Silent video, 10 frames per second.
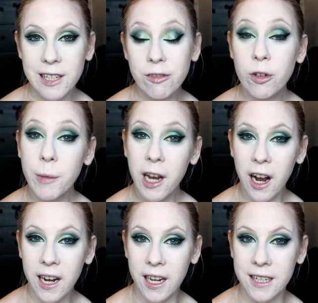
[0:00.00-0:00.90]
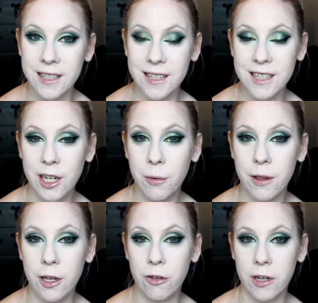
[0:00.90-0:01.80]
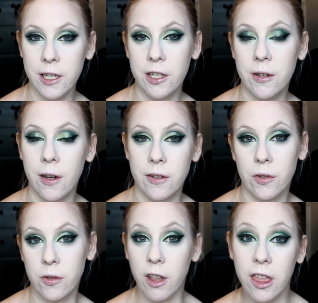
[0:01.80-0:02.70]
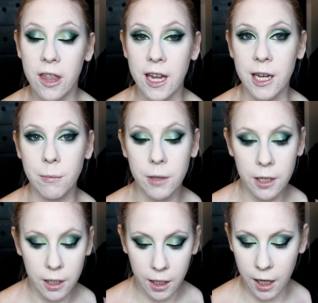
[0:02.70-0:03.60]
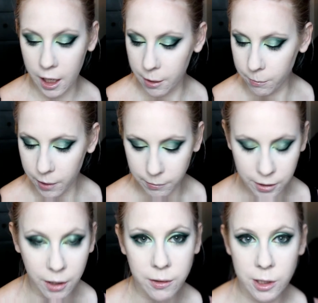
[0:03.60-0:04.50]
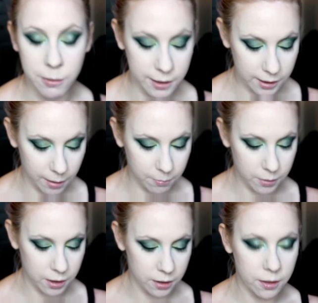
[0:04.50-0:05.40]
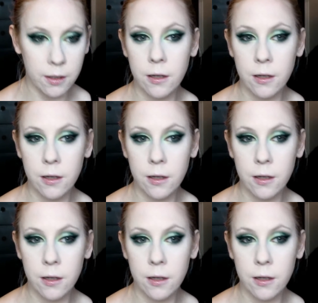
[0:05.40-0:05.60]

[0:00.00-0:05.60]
Now for my highlight, to stick with the green sort of theme, I'm going to attempt